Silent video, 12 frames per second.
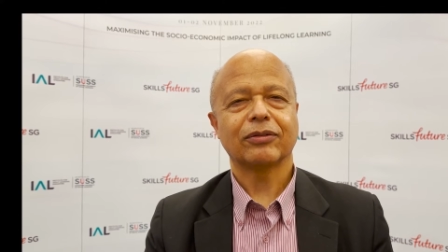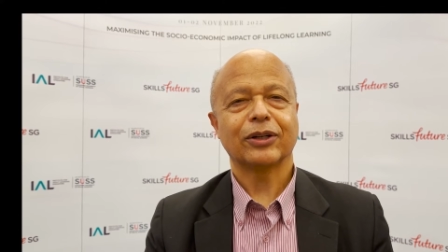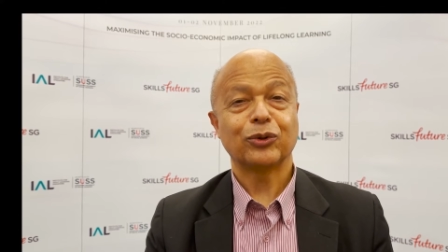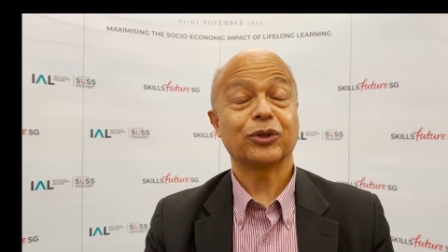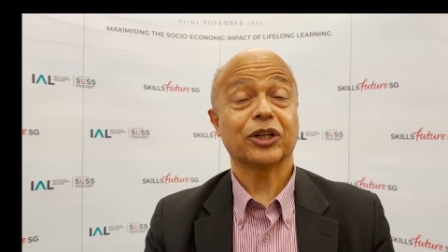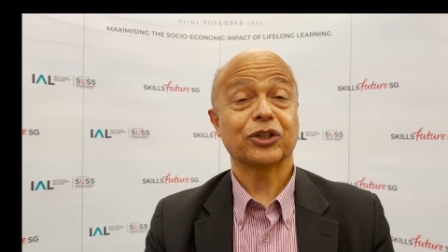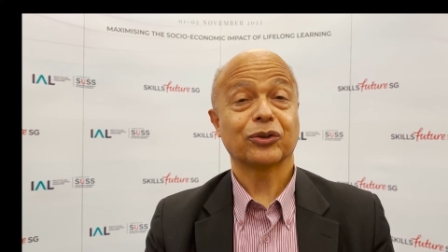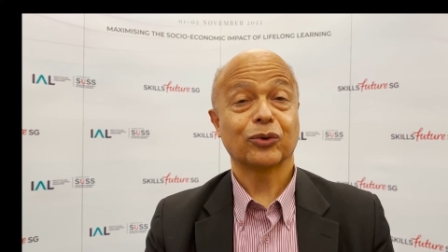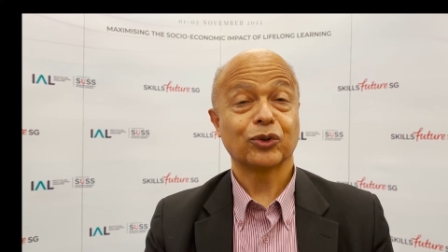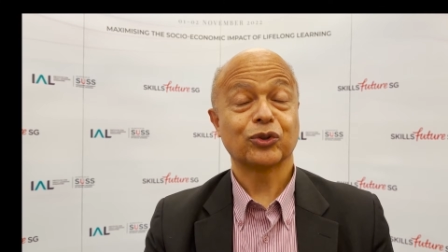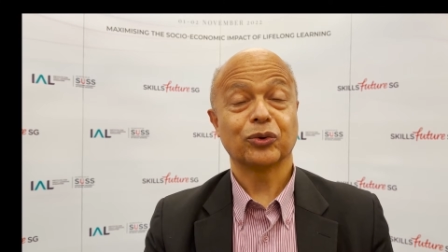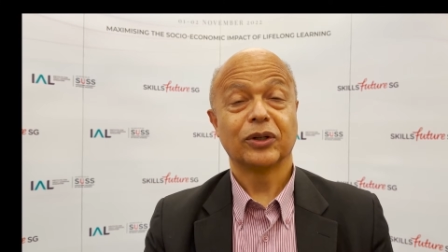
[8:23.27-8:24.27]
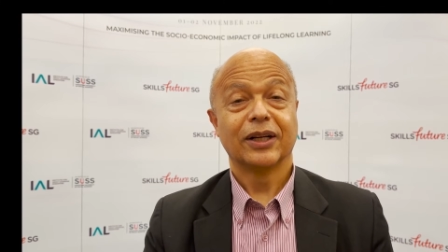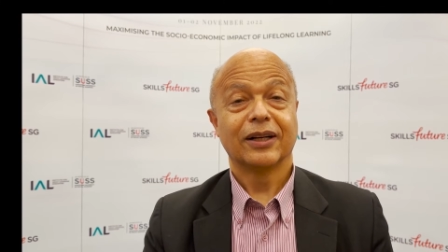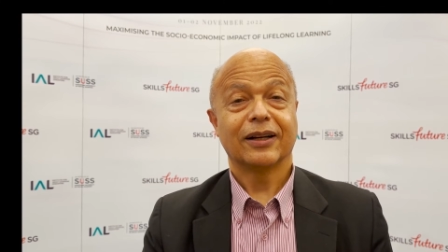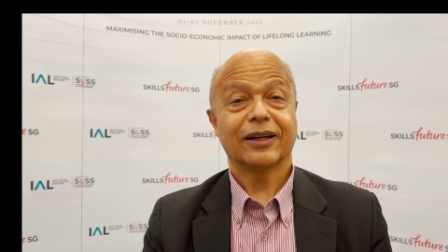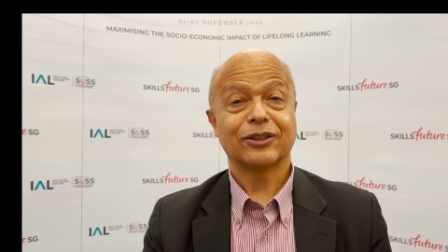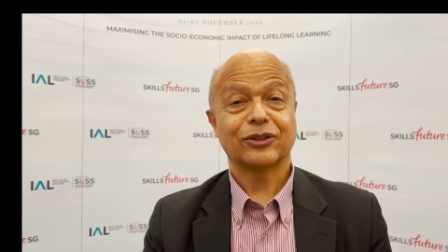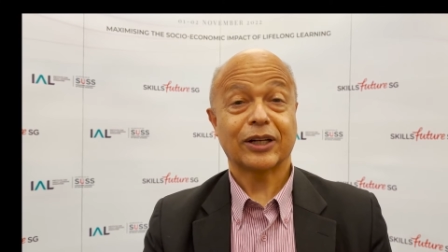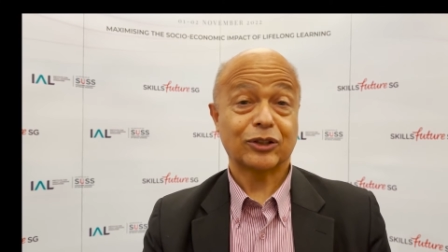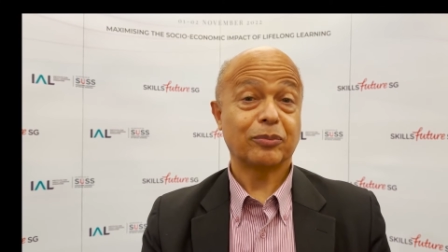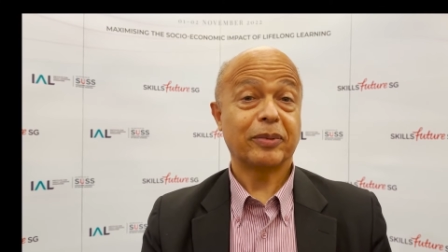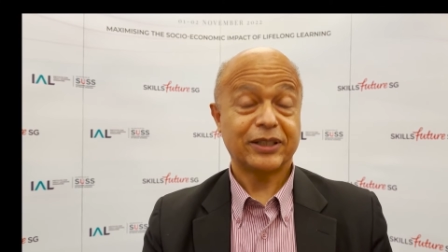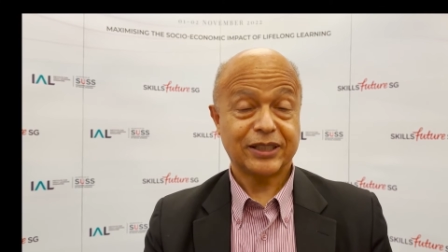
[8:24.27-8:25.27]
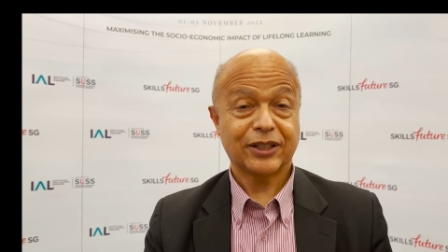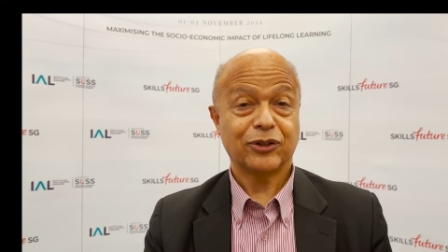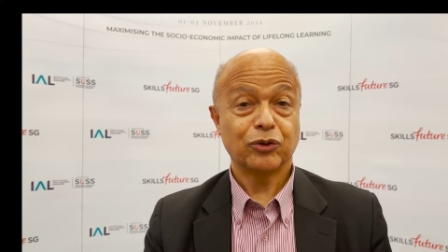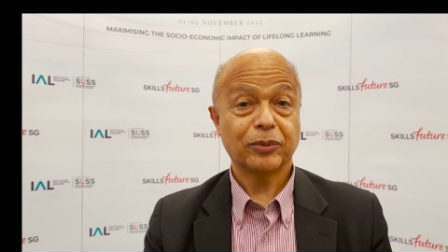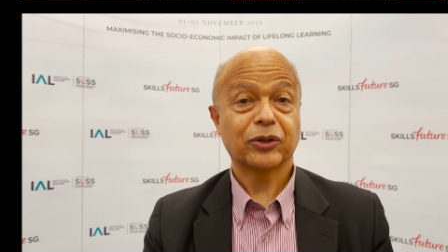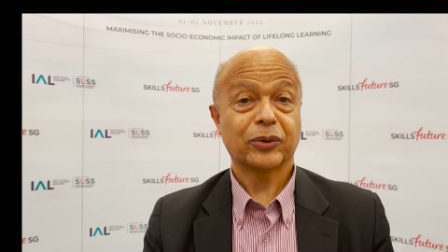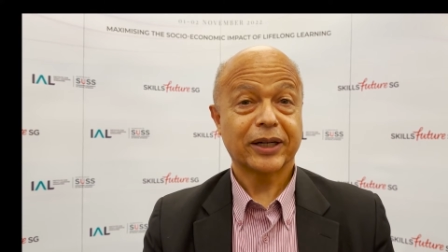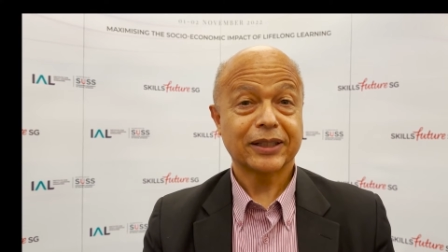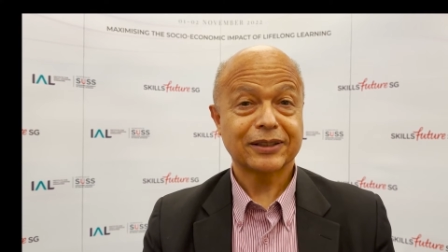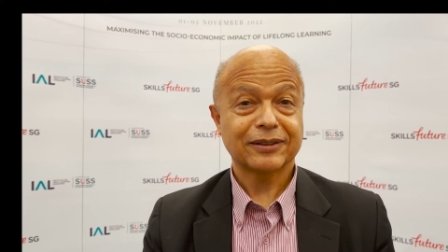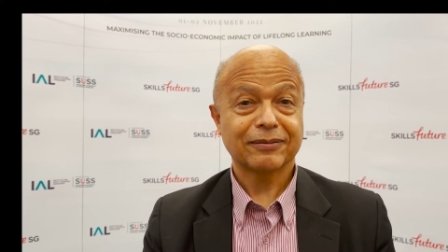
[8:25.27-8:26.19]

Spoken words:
education also as a basic human right.